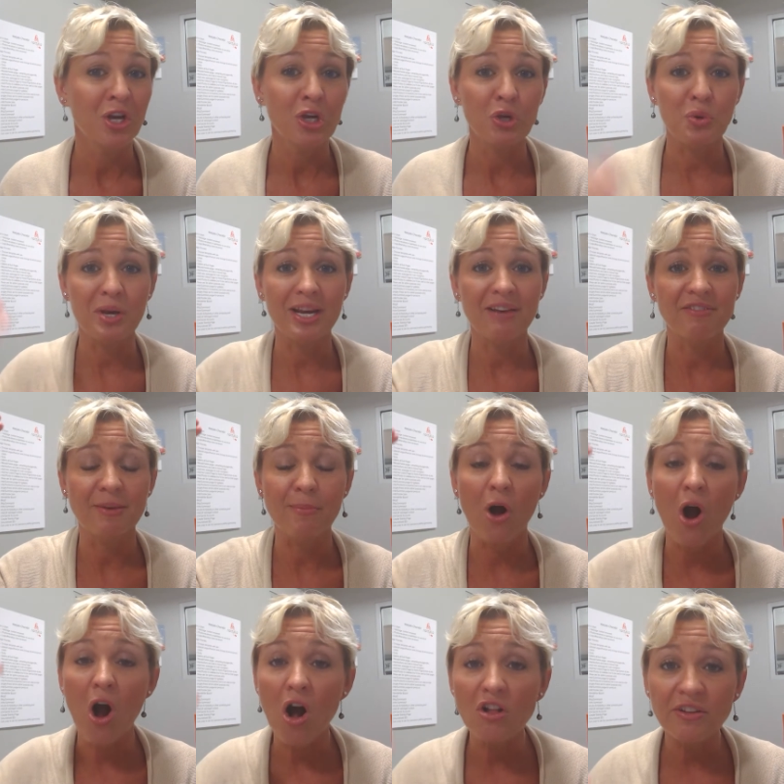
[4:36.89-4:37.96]
You can give them
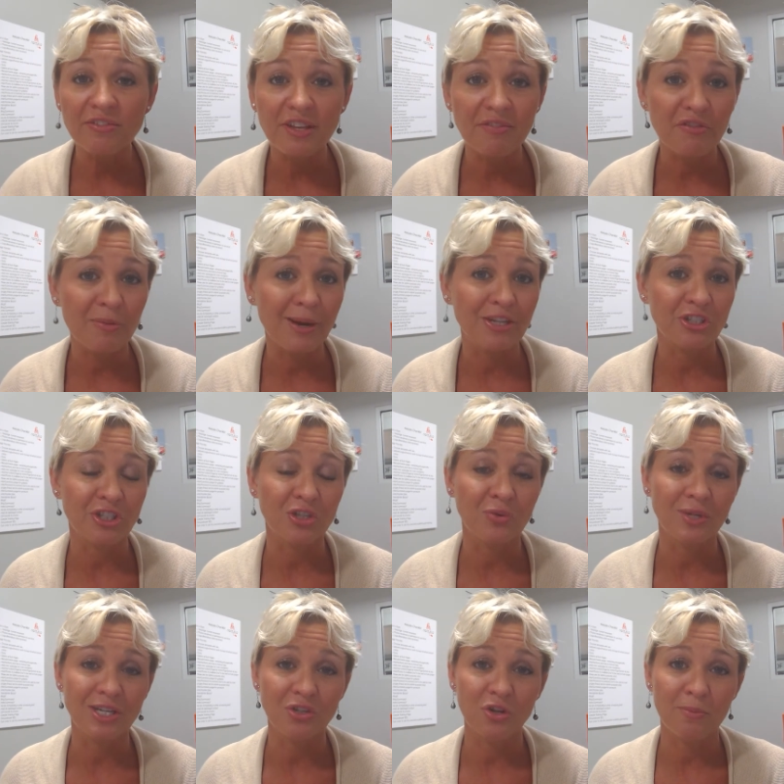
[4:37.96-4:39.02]
all of the information you
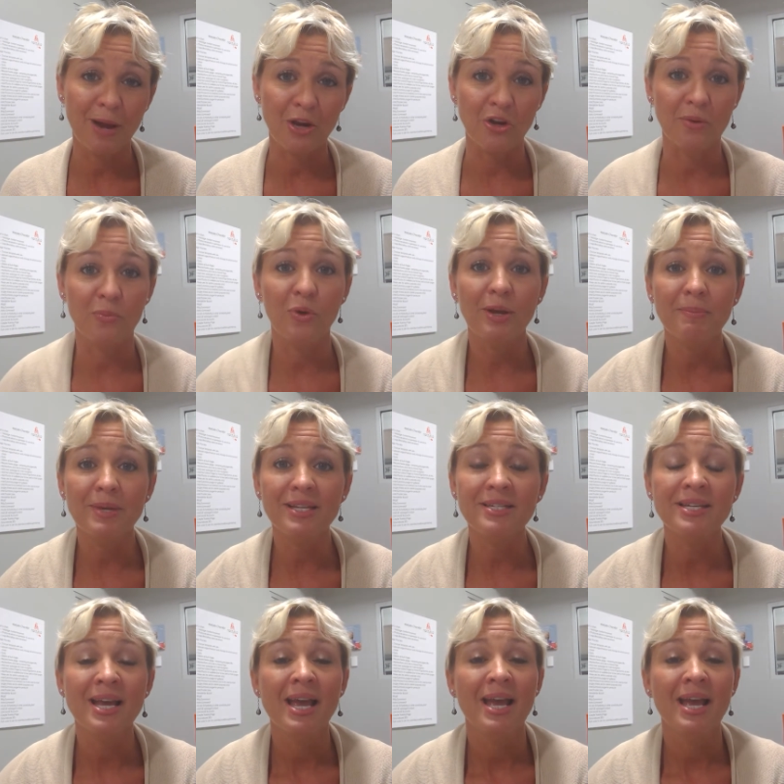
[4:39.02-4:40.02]
need to about your appointment,